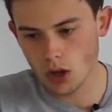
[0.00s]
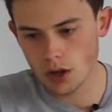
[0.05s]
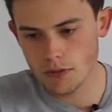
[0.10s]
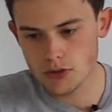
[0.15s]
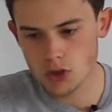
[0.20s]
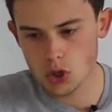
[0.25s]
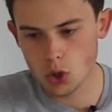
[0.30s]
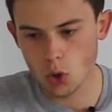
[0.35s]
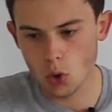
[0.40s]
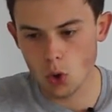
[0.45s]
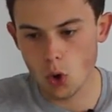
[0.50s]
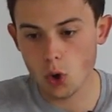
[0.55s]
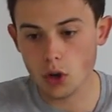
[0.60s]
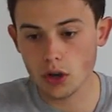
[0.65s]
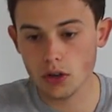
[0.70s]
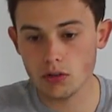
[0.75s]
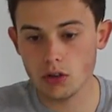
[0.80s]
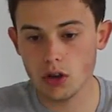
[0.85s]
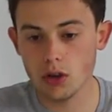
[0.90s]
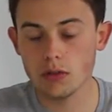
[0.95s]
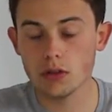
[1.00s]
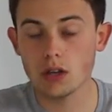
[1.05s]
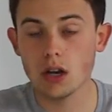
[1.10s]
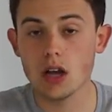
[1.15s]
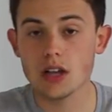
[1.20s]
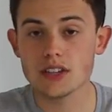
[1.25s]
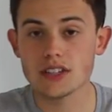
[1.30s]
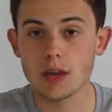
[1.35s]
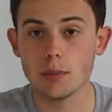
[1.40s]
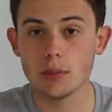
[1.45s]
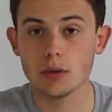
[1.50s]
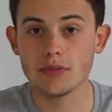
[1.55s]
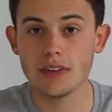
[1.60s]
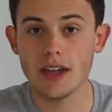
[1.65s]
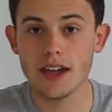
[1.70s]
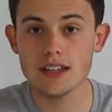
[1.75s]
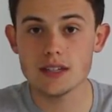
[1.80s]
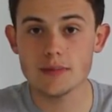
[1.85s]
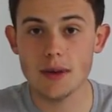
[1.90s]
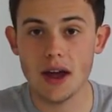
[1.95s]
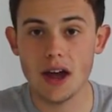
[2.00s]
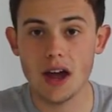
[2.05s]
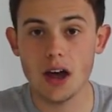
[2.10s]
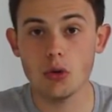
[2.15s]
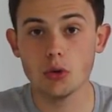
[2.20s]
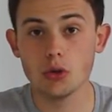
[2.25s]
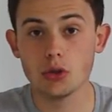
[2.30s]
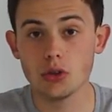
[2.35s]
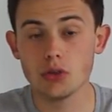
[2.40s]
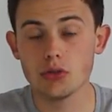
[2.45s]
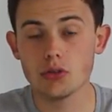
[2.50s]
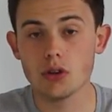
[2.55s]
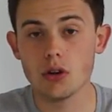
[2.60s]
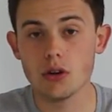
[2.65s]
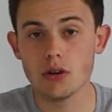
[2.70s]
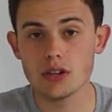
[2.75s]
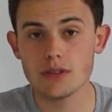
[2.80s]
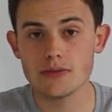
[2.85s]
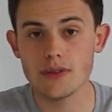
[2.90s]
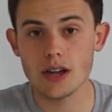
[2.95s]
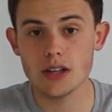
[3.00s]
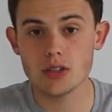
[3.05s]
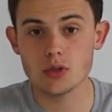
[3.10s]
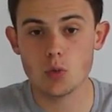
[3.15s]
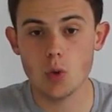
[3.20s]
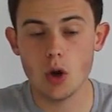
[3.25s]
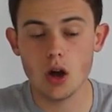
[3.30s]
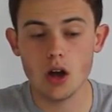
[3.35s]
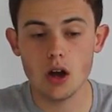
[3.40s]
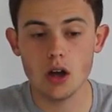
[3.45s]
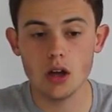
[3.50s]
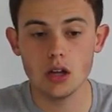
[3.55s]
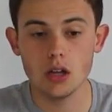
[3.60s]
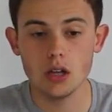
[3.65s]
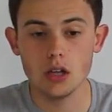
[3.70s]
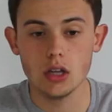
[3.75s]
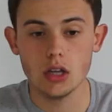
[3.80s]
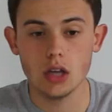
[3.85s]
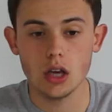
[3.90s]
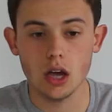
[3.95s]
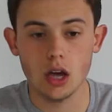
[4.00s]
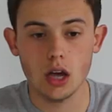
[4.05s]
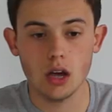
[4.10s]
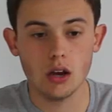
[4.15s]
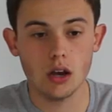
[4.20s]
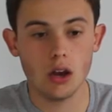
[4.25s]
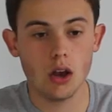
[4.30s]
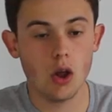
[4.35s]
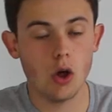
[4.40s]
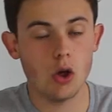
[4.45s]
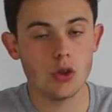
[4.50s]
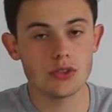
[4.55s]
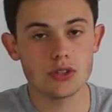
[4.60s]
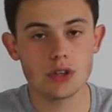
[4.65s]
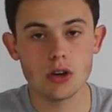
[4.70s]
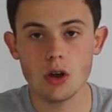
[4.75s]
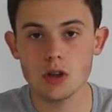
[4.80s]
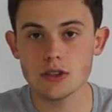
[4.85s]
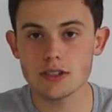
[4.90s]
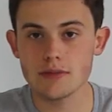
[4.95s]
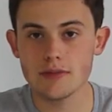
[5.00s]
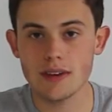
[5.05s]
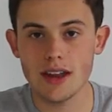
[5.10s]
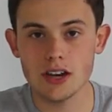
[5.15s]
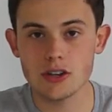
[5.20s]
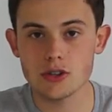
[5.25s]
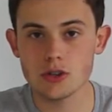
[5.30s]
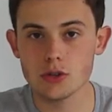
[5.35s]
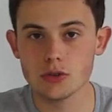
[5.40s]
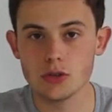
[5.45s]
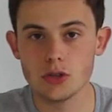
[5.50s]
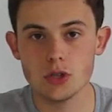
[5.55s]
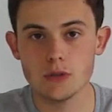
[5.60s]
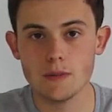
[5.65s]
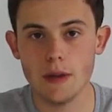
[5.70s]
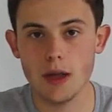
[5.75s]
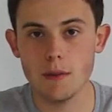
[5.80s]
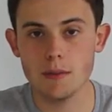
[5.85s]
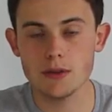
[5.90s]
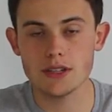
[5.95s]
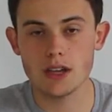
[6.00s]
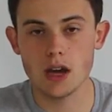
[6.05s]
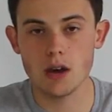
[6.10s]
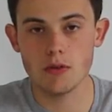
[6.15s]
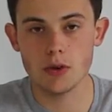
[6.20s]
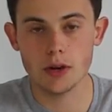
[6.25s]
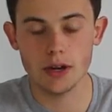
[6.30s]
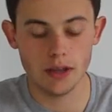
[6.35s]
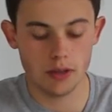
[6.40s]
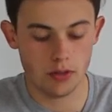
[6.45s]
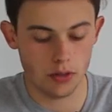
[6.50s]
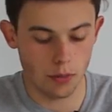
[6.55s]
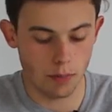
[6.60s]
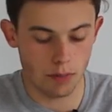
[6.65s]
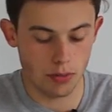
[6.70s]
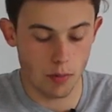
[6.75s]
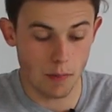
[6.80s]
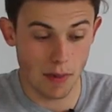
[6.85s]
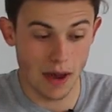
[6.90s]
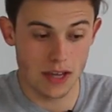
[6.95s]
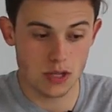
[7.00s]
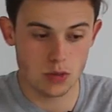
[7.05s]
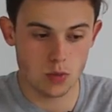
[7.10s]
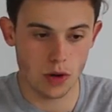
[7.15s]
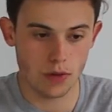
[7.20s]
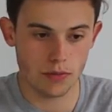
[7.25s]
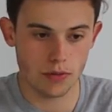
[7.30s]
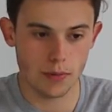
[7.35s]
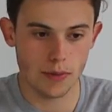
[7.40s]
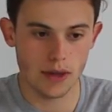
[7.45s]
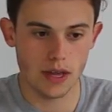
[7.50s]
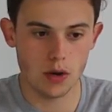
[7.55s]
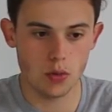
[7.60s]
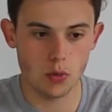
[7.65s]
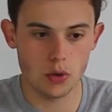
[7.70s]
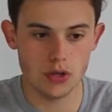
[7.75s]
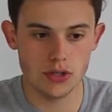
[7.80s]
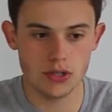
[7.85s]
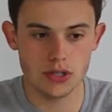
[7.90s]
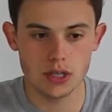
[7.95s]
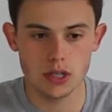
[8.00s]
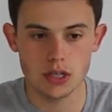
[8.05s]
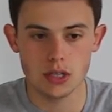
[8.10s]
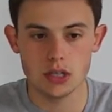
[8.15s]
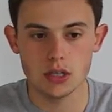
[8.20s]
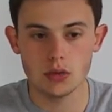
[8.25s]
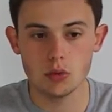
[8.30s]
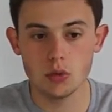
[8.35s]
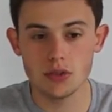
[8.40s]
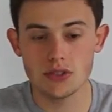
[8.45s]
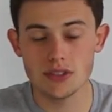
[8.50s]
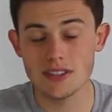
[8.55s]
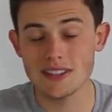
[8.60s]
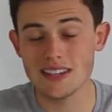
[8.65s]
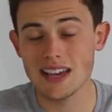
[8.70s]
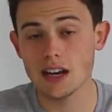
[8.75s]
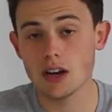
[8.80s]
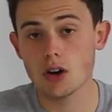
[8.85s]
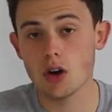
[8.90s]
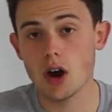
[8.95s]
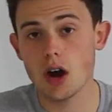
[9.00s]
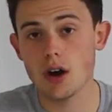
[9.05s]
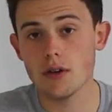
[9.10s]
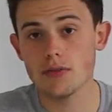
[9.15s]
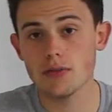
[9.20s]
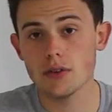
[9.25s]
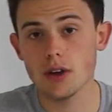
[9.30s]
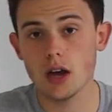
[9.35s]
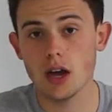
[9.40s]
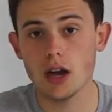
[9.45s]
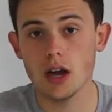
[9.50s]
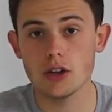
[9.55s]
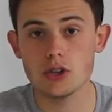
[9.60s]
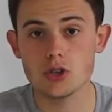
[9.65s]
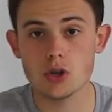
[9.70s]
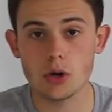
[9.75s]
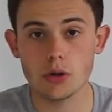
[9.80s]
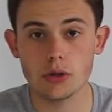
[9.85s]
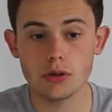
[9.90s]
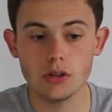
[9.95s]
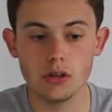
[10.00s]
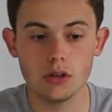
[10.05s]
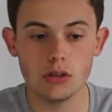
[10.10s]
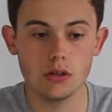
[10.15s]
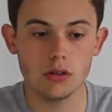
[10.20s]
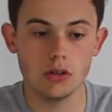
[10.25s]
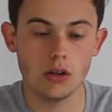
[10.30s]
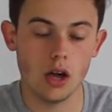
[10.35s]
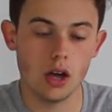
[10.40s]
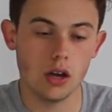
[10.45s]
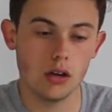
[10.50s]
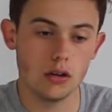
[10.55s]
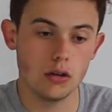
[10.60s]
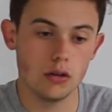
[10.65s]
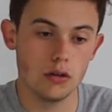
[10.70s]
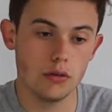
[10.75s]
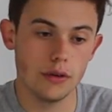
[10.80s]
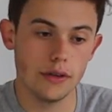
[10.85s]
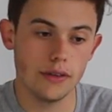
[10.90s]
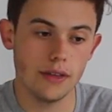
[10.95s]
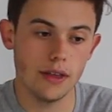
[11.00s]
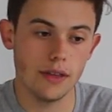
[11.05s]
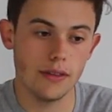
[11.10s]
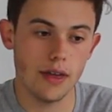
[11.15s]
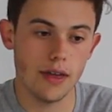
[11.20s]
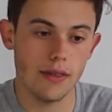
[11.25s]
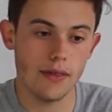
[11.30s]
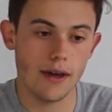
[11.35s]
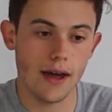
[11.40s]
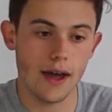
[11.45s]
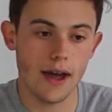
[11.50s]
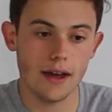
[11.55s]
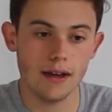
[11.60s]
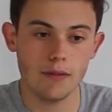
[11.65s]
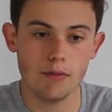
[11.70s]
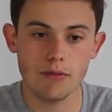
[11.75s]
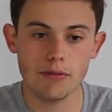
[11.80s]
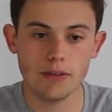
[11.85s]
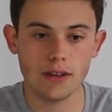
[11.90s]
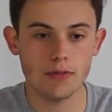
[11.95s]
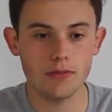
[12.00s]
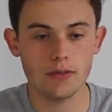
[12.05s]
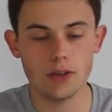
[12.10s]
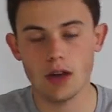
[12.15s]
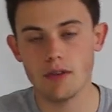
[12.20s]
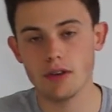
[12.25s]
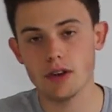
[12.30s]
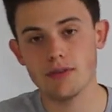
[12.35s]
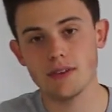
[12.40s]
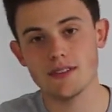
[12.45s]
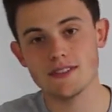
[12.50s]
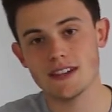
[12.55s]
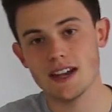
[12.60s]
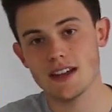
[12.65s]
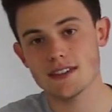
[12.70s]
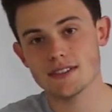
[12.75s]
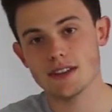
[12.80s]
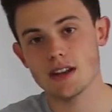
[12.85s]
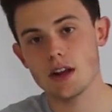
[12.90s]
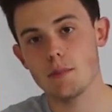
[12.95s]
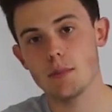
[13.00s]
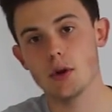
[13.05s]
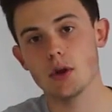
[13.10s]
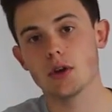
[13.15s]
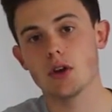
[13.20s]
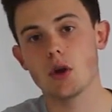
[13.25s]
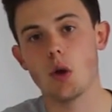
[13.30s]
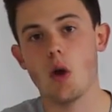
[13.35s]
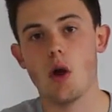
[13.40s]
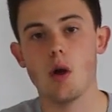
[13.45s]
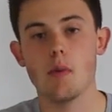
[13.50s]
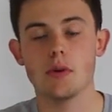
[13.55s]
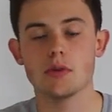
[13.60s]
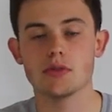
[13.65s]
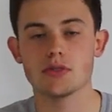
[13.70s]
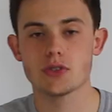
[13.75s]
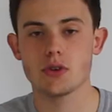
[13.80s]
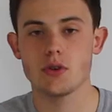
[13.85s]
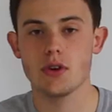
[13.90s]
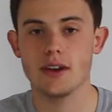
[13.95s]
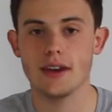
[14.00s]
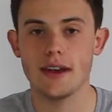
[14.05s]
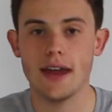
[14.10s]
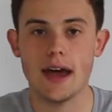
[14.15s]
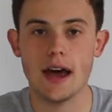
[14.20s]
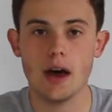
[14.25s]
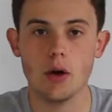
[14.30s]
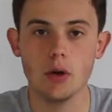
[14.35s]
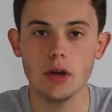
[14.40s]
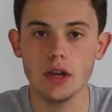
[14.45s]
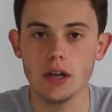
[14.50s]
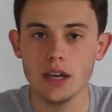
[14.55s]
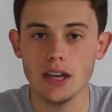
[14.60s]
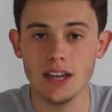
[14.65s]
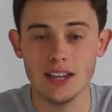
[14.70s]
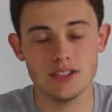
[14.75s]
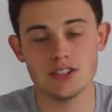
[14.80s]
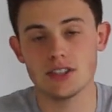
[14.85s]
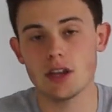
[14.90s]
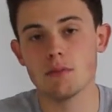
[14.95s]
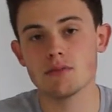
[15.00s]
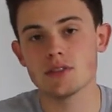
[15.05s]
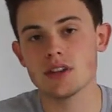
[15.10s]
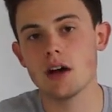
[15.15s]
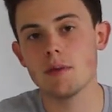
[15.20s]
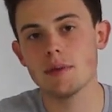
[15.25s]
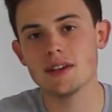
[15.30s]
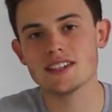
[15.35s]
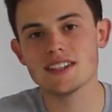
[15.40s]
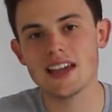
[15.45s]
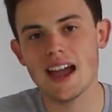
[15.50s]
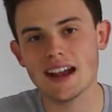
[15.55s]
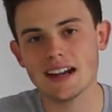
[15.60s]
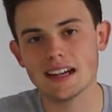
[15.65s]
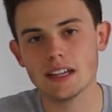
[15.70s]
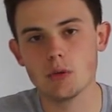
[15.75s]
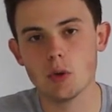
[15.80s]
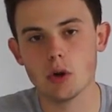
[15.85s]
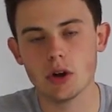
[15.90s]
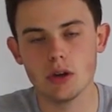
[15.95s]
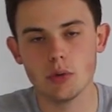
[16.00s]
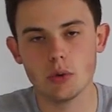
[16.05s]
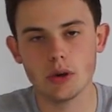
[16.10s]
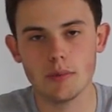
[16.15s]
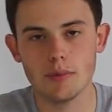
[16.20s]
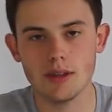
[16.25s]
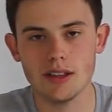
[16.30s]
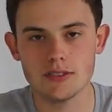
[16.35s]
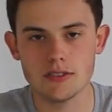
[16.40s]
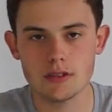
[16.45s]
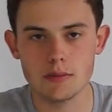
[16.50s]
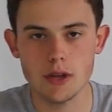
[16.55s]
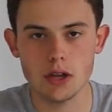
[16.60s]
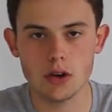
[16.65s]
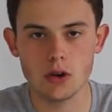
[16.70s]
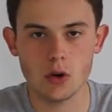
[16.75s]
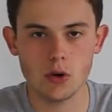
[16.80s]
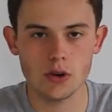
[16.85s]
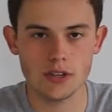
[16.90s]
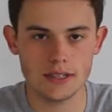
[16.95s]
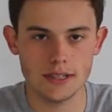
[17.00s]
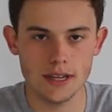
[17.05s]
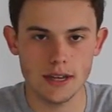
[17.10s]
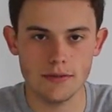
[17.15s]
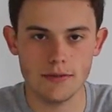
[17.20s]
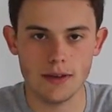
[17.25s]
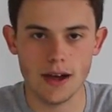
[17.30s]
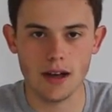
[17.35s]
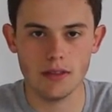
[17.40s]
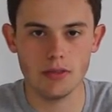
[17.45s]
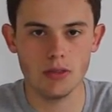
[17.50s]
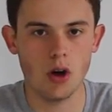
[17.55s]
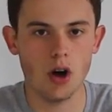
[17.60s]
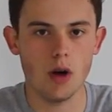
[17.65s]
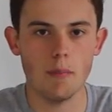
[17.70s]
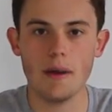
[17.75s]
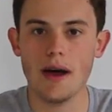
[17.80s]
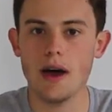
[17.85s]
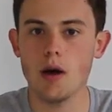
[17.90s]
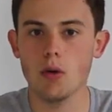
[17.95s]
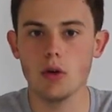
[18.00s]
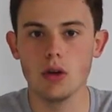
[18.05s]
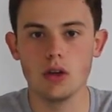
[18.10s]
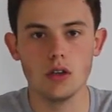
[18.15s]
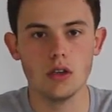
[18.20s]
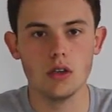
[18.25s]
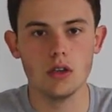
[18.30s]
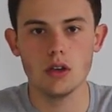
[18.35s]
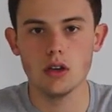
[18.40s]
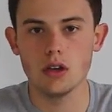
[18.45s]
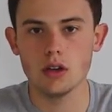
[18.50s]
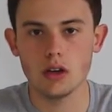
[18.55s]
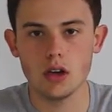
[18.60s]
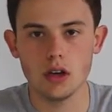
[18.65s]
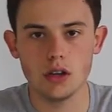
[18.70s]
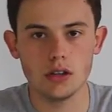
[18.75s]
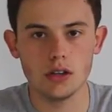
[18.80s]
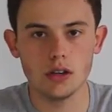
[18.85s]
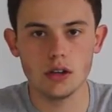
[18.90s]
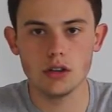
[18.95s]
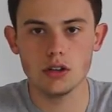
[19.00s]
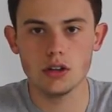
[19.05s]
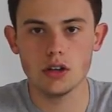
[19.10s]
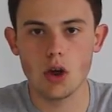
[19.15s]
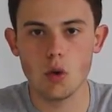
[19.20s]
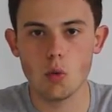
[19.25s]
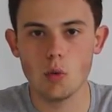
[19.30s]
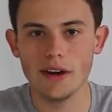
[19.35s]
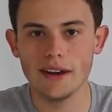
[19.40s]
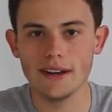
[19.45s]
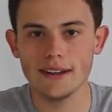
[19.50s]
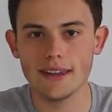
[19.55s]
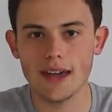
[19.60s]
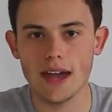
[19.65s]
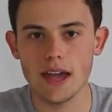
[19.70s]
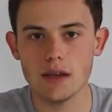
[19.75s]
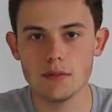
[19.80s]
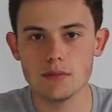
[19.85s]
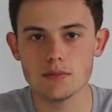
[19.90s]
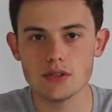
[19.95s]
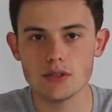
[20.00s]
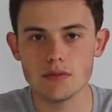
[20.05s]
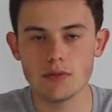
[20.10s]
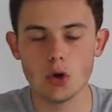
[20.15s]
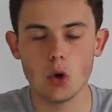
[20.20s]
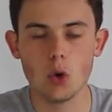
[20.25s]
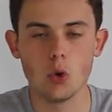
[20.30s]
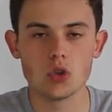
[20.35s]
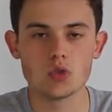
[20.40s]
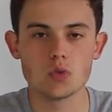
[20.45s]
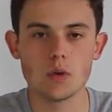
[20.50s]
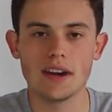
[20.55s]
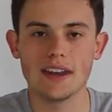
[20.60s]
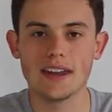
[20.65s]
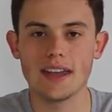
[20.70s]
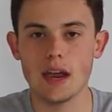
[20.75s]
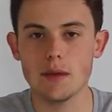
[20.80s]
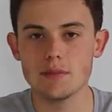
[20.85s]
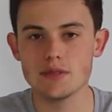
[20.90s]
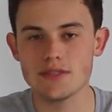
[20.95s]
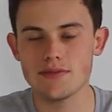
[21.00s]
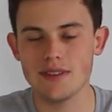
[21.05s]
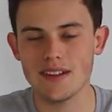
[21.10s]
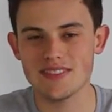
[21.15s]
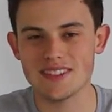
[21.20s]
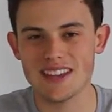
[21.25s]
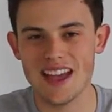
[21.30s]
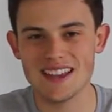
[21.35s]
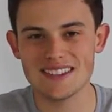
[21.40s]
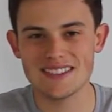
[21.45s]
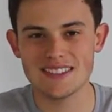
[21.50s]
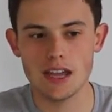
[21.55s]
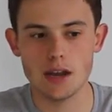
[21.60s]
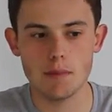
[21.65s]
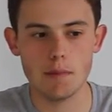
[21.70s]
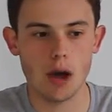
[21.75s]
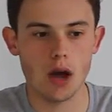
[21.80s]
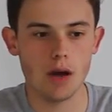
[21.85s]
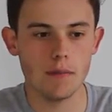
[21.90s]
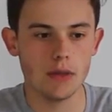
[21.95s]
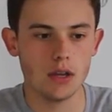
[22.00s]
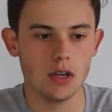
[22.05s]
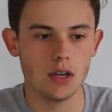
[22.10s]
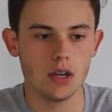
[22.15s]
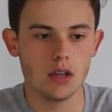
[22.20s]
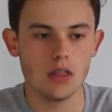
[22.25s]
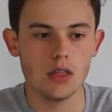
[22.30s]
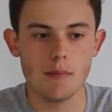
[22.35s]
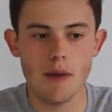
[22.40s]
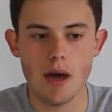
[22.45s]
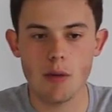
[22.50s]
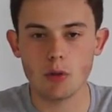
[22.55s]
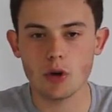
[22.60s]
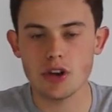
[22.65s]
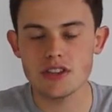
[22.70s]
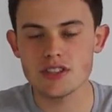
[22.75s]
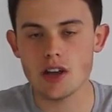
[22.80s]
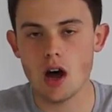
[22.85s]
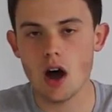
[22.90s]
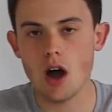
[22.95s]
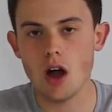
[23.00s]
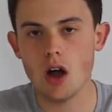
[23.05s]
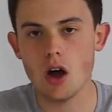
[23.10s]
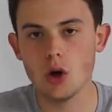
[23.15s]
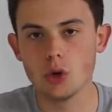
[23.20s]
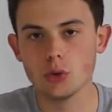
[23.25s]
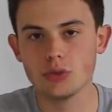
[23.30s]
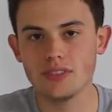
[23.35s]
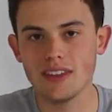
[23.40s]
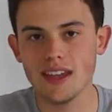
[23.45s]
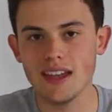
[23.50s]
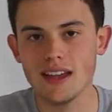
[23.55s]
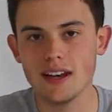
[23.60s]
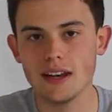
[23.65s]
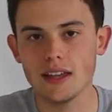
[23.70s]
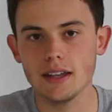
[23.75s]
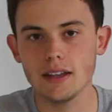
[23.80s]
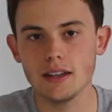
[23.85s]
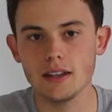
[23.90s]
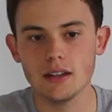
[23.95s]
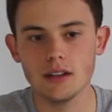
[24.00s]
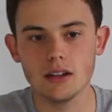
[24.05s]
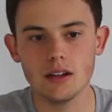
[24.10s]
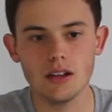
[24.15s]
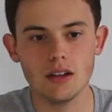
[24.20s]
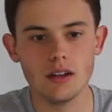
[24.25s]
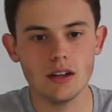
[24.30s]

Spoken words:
of talk over the last couple of days about how good the Norwich fans were. Lots and lots of national newspapers covering it. The best one for me was the Telegraph, and Jonathan Liu in that covered it fantastically. I'll put the quote up on screen now. It sums up exactly what it means to be a Norwich City fan. Not about you know, winning games. Of course, winning games is fantastic, but the memories that I hold dearly